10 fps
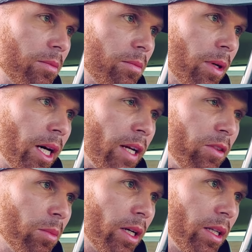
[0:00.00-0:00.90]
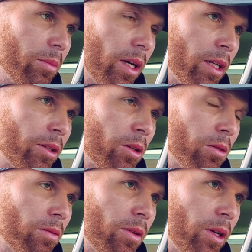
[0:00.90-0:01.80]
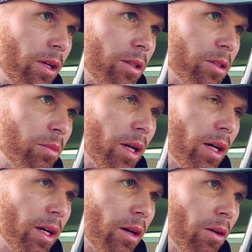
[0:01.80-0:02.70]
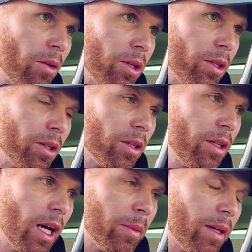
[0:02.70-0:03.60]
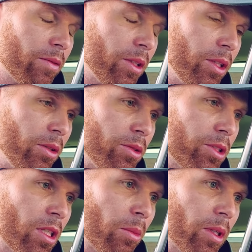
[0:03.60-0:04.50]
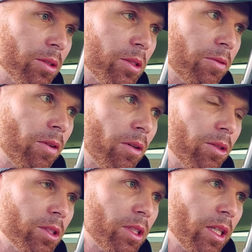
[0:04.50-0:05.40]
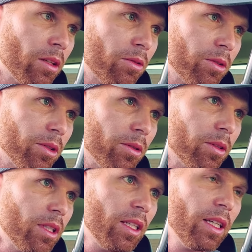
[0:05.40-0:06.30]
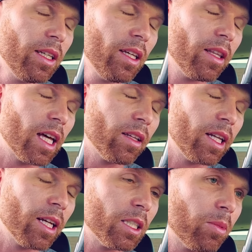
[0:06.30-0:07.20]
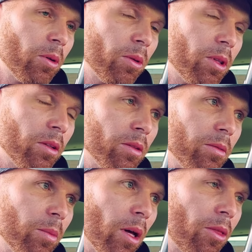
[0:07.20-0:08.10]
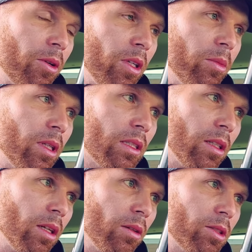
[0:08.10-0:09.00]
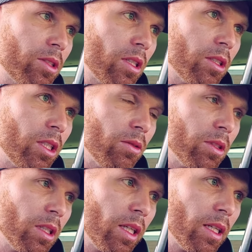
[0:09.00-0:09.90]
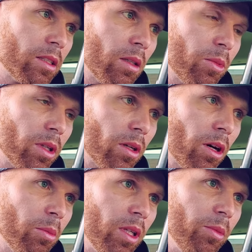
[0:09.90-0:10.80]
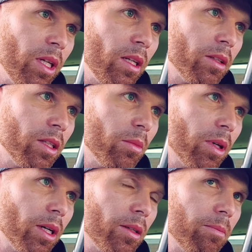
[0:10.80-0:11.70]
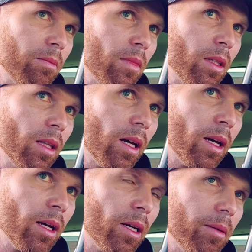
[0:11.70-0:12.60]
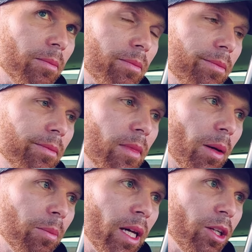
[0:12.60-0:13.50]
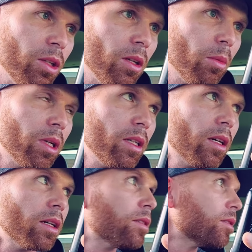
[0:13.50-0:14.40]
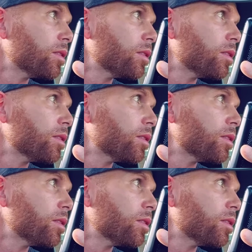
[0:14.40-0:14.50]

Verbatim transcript: by everybody, by internal affairs, by all your, I'm having to use someone else's phone just to get through. That lady I spoke with little, about 30 minutes ago said she was gonna get someone to call me immediately, but um, I'm betting you nobody does.